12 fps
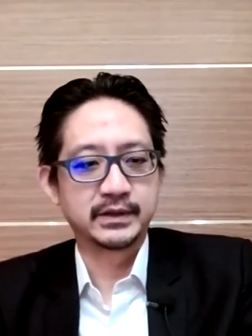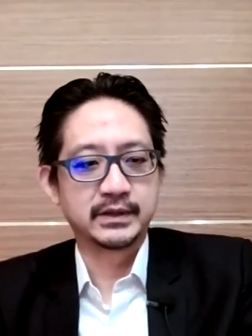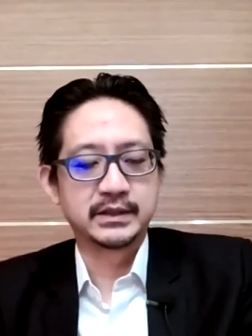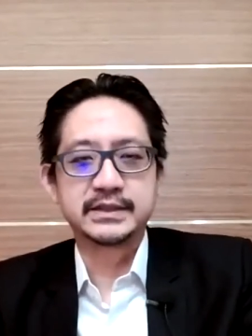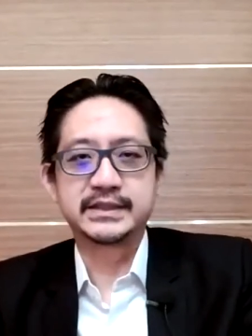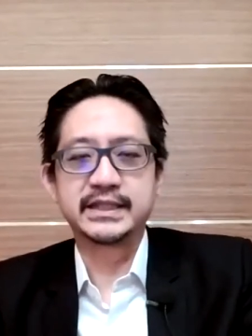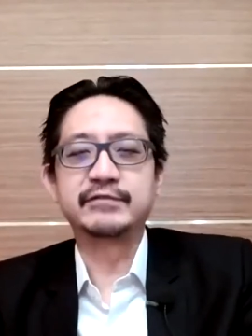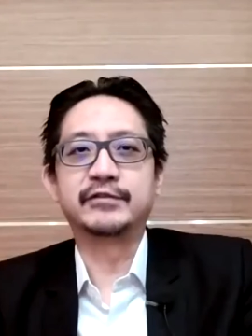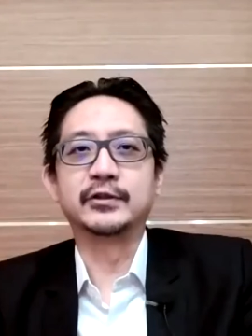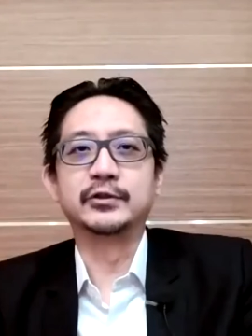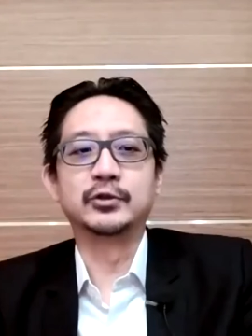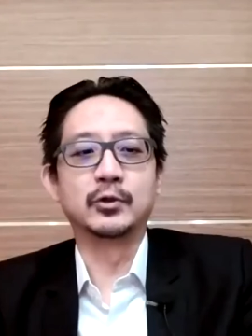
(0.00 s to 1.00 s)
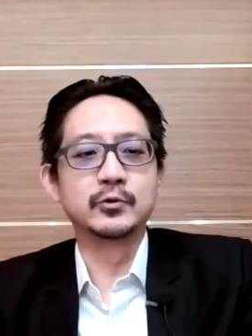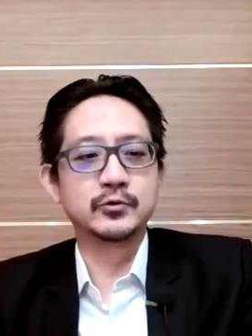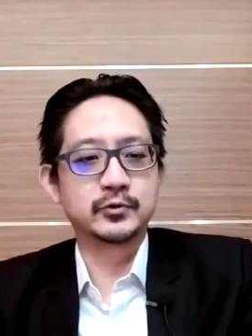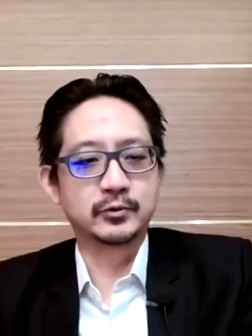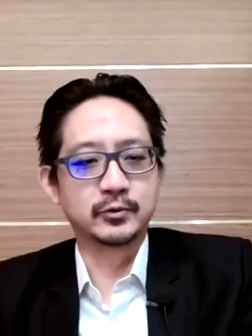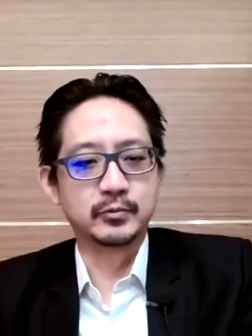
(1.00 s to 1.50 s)
save for
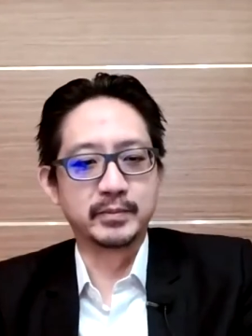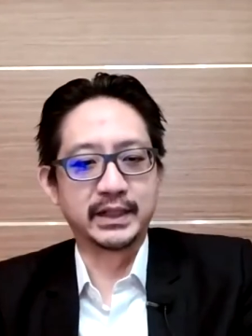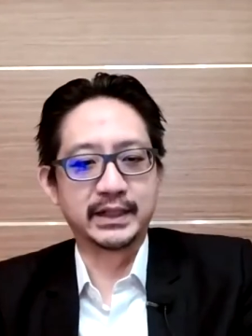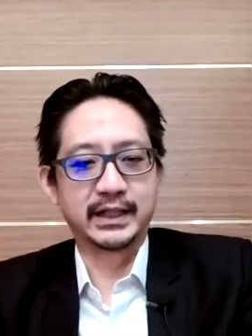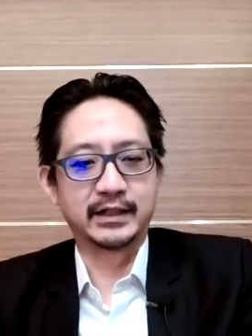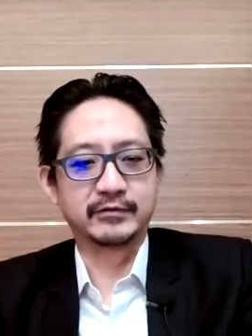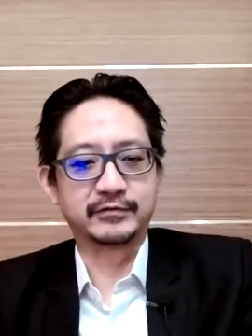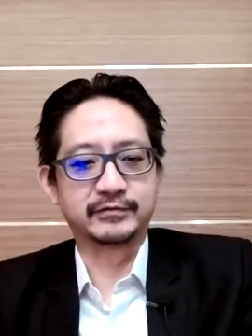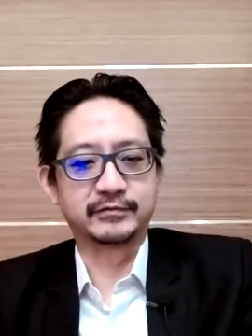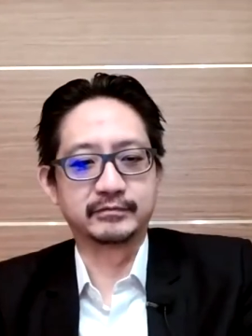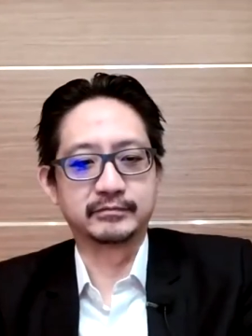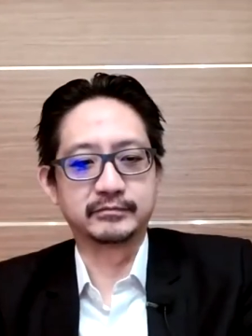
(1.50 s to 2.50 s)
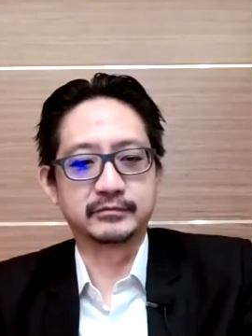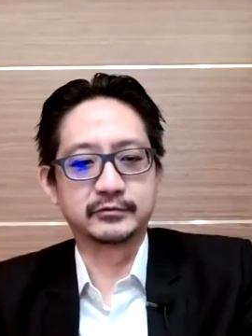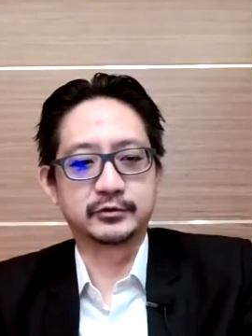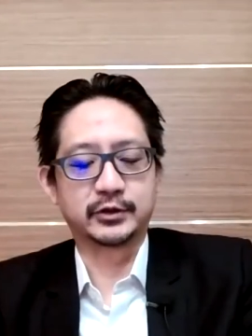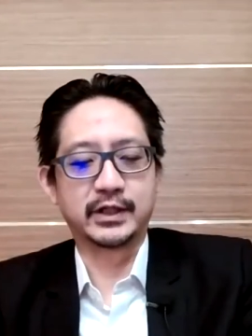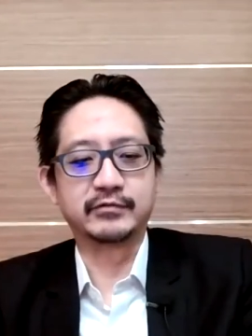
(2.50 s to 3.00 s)
those who may have
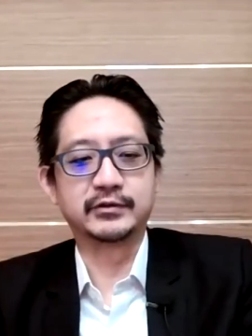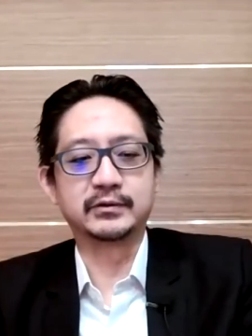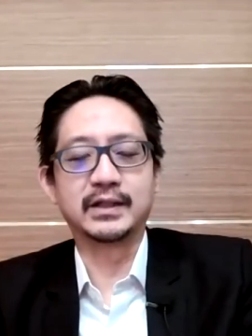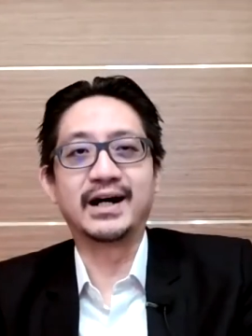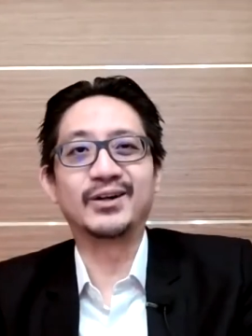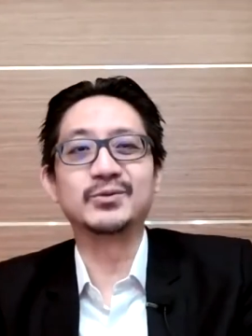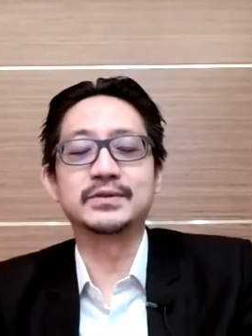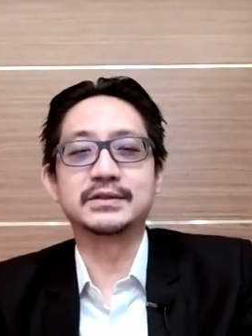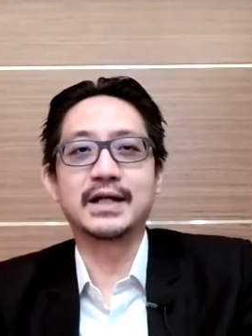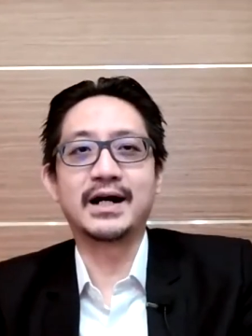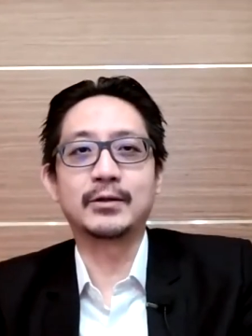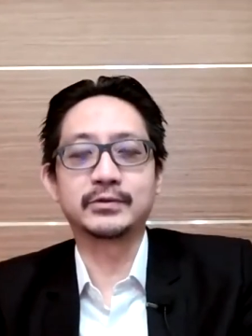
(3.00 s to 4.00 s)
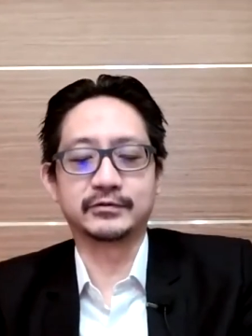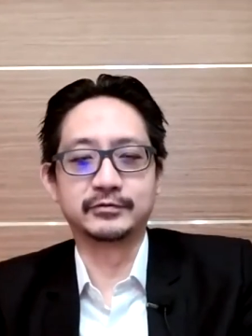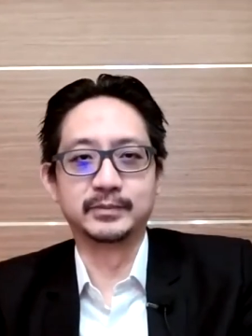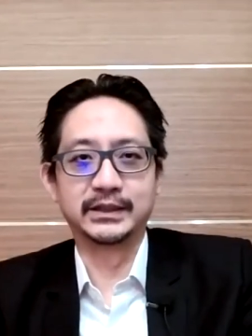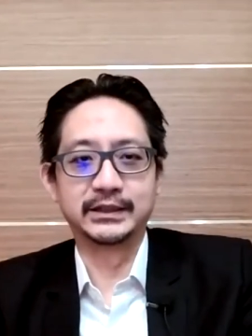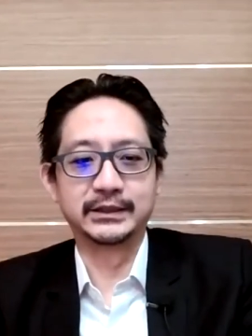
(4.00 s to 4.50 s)
traveled out of
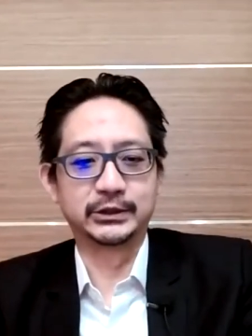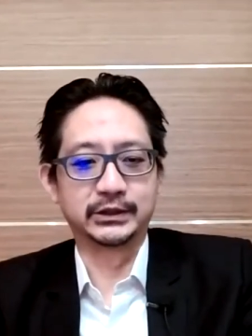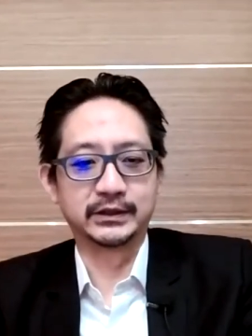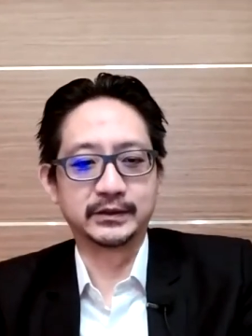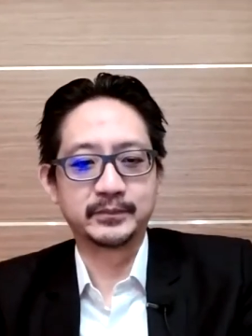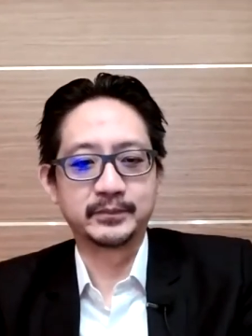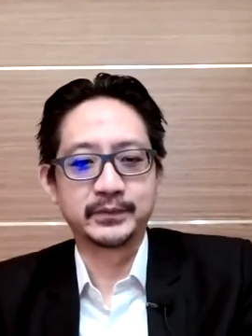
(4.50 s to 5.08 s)
Malaysia